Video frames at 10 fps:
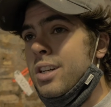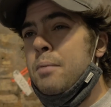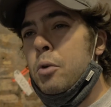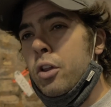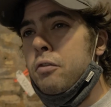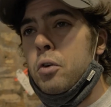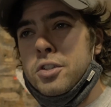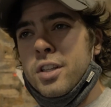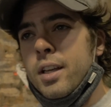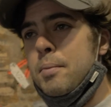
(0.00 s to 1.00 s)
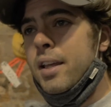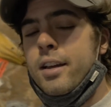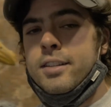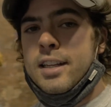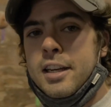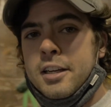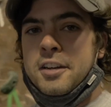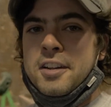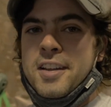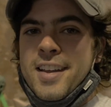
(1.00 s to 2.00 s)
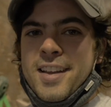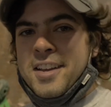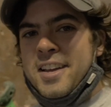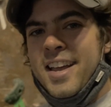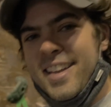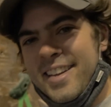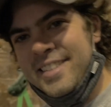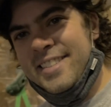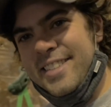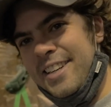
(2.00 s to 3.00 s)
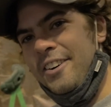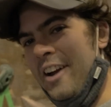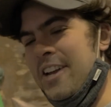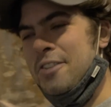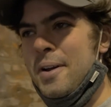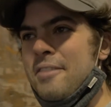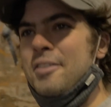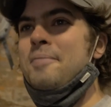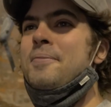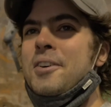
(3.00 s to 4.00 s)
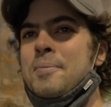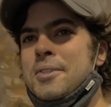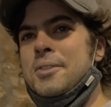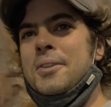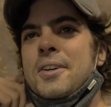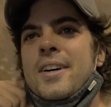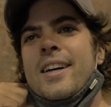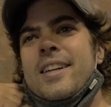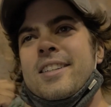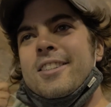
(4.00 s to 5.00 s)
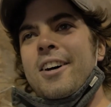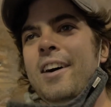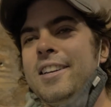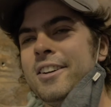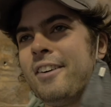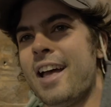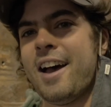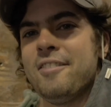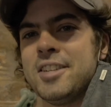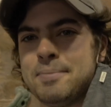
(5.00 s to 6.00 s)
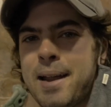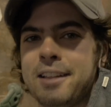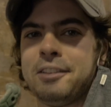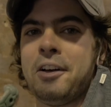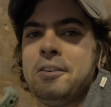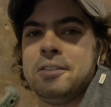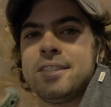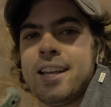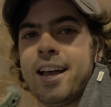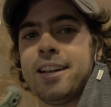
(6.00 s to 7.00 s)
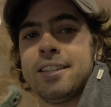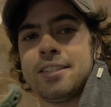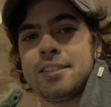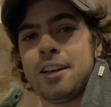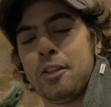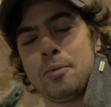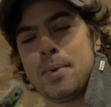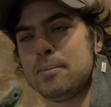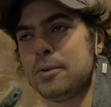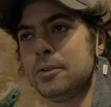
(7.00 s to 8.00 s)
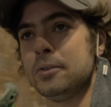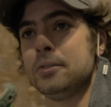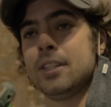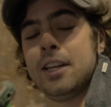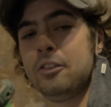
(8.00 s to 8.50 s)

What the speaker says: I'm really fortunate because I didn't graduate from film school, so I don't have as many loans as other people who did